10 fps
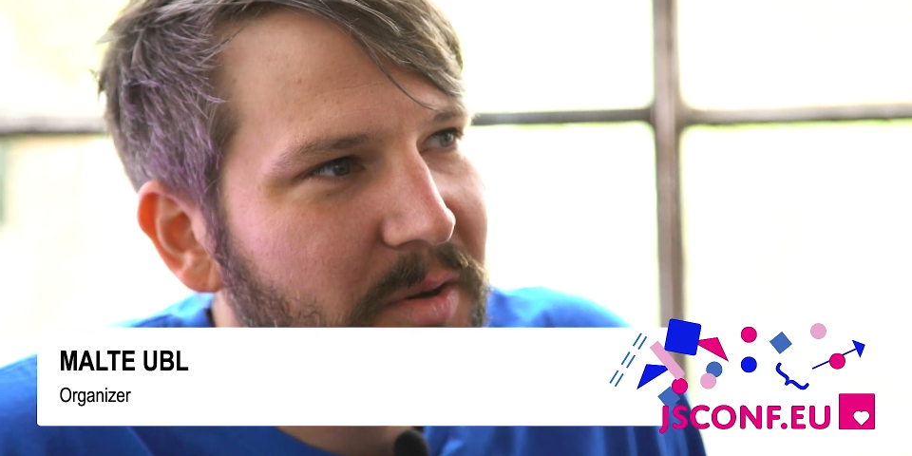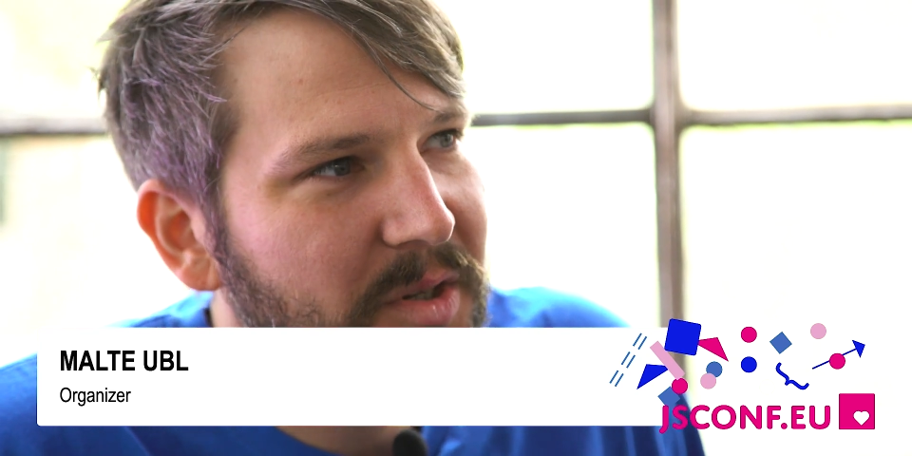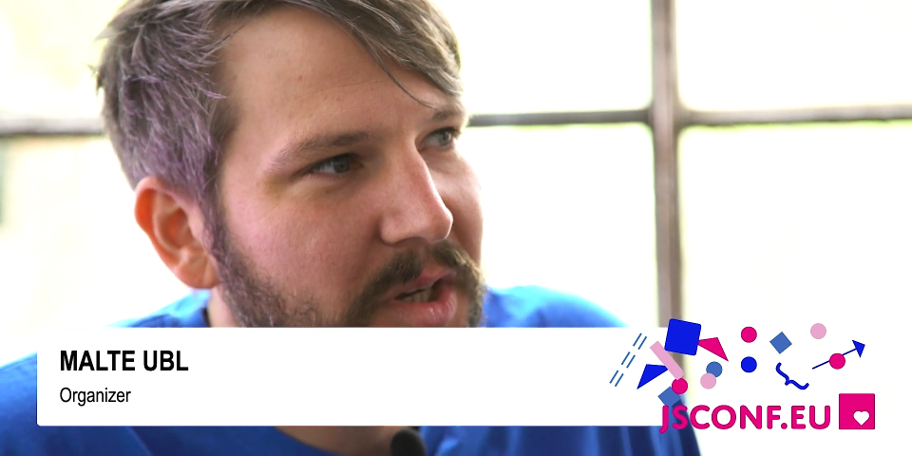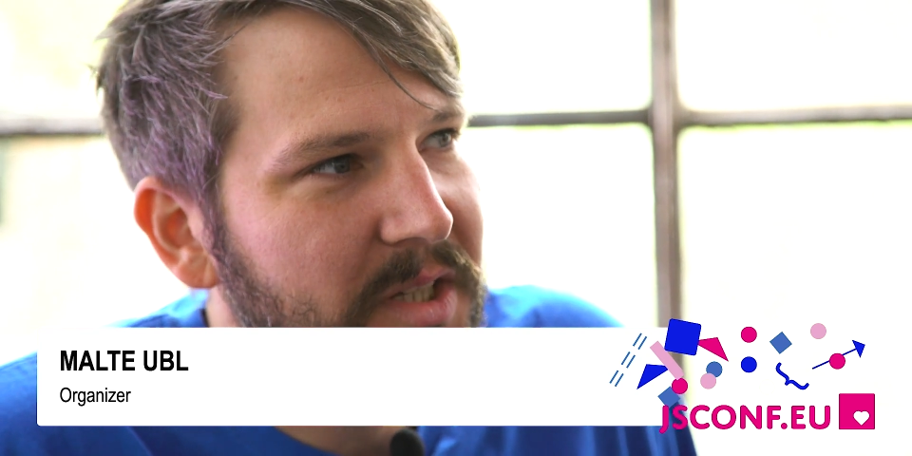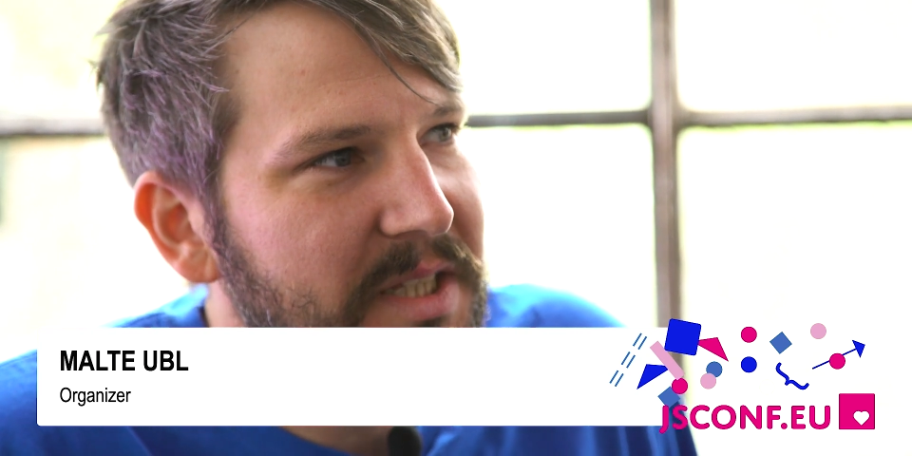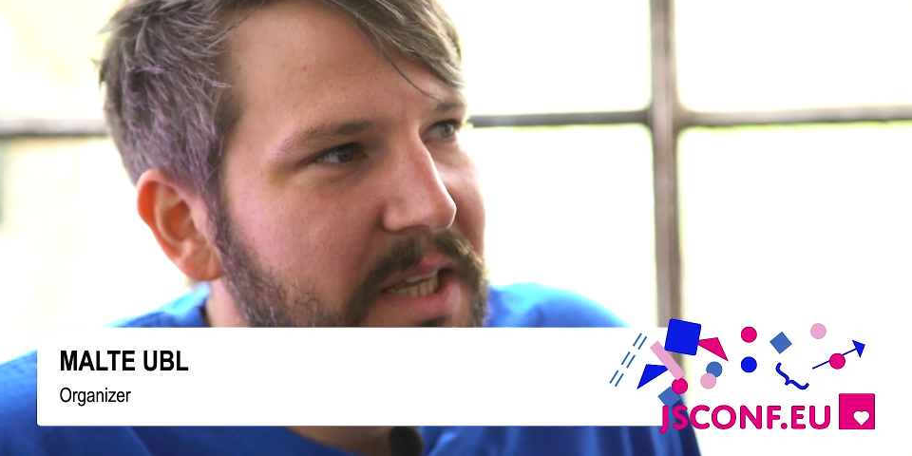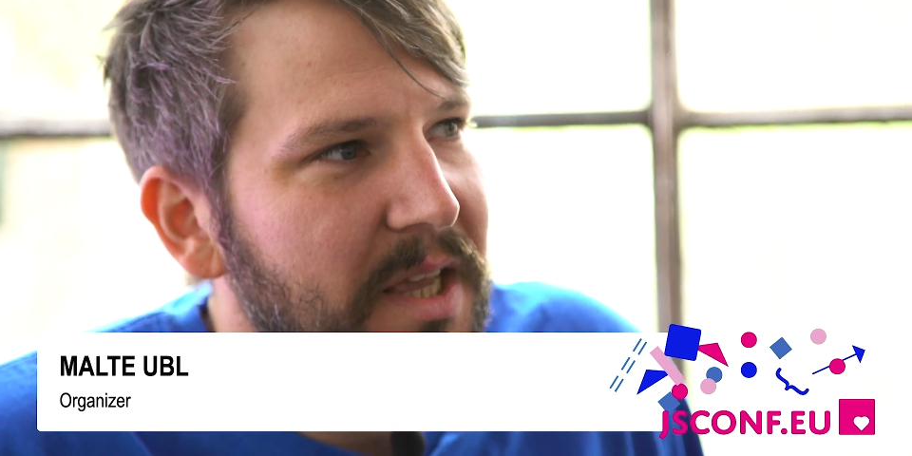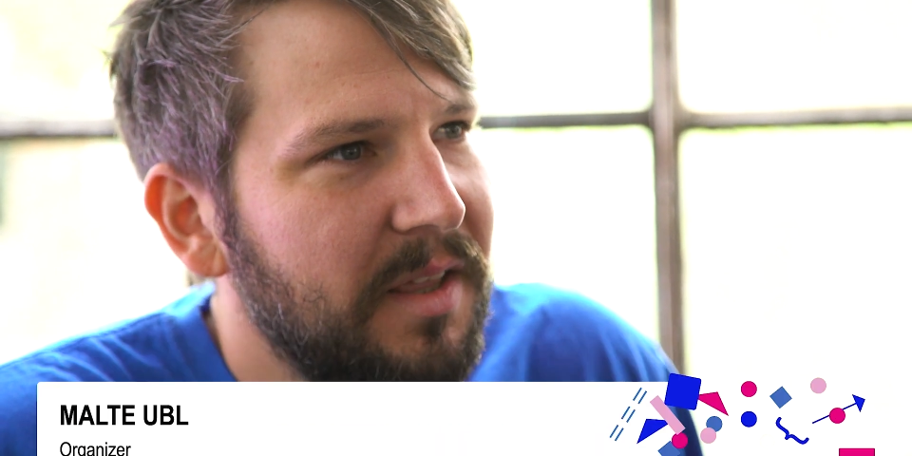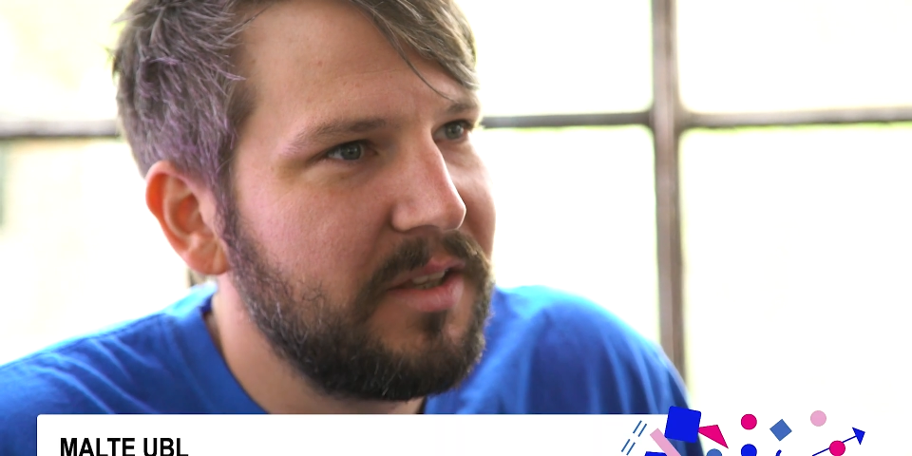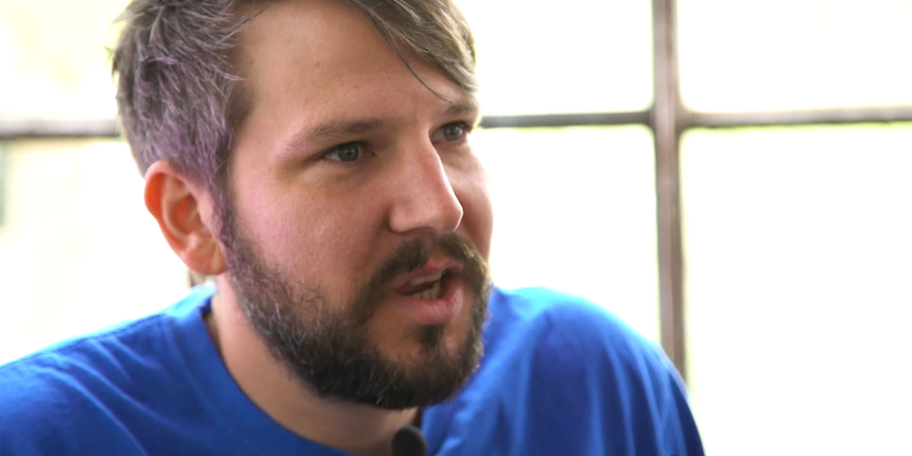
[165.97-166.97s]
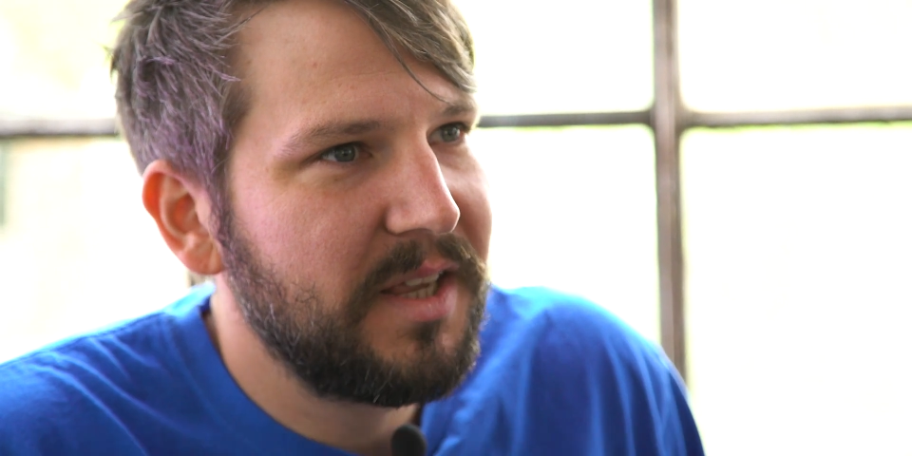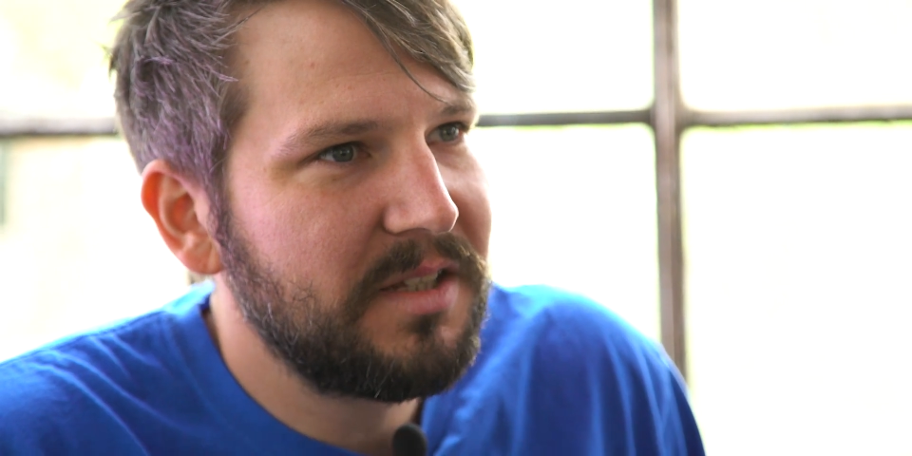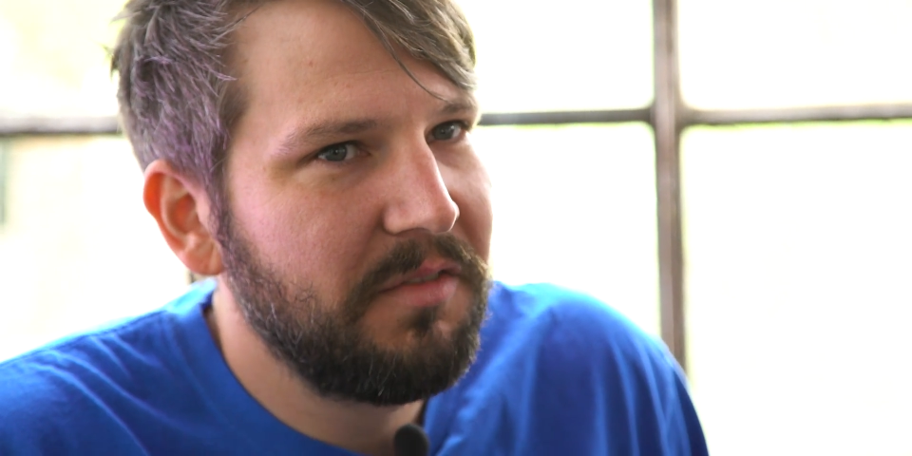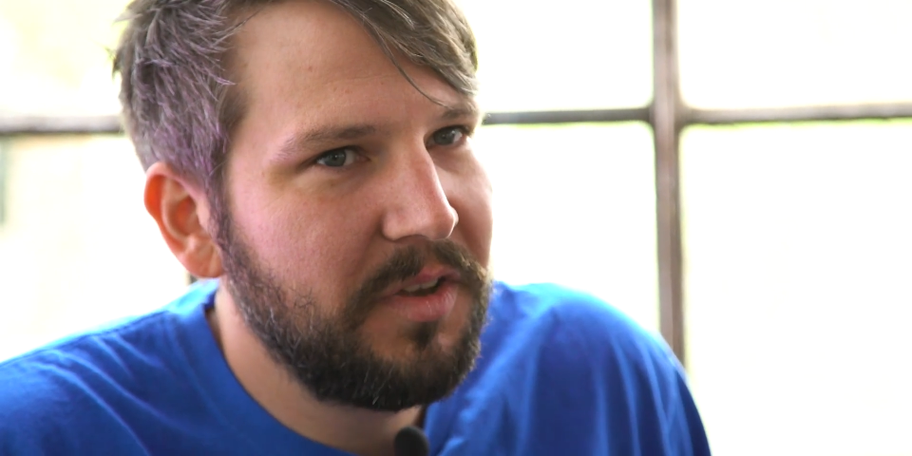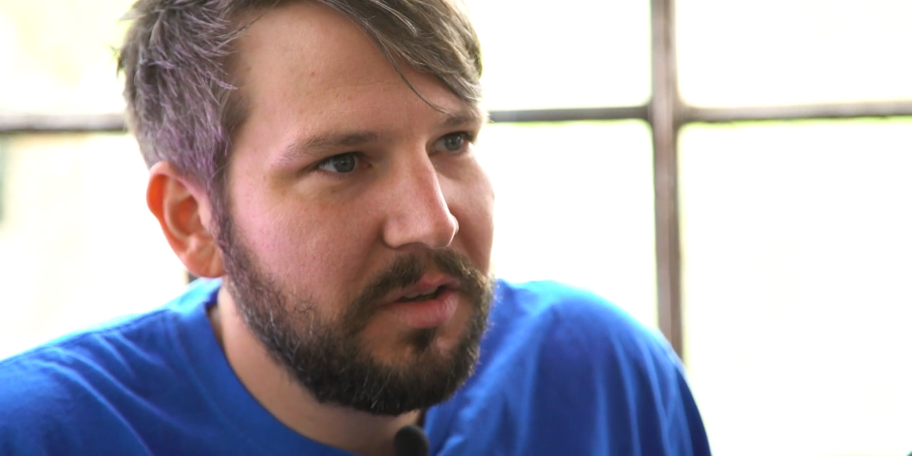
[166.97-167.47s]
which was that
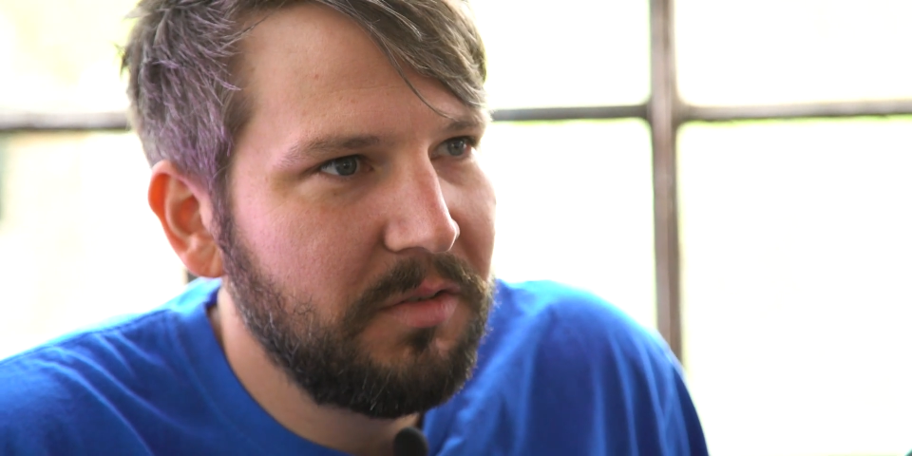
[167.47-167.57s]
JSConf